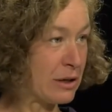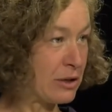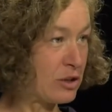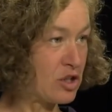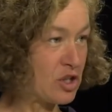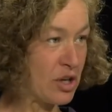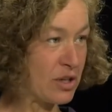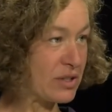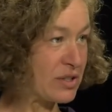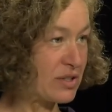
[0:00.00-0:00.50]

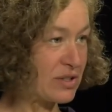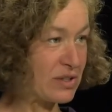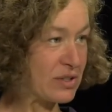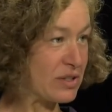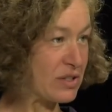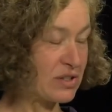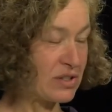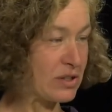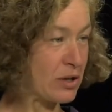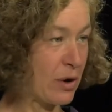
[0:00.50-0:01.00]
just
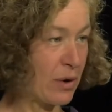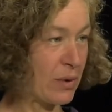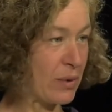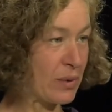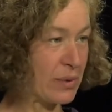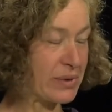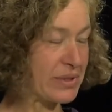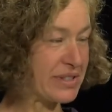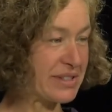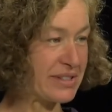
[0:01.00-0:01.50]

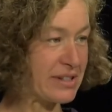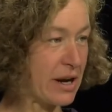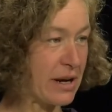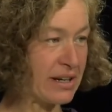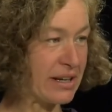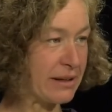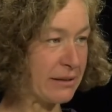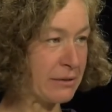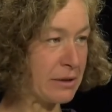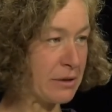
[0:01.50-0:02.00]
so
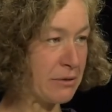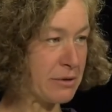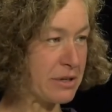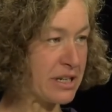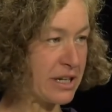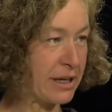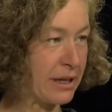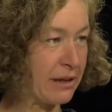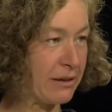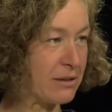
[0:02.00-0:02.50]
stunningly
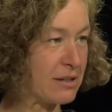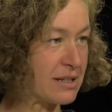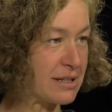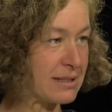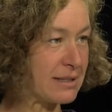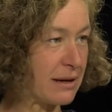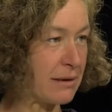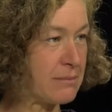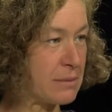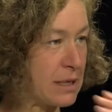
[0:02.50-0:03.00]
ridiculous.
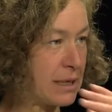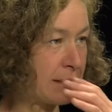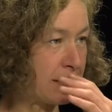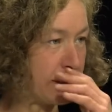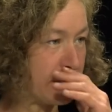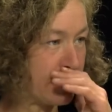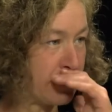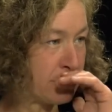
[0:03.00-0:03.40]
I mean,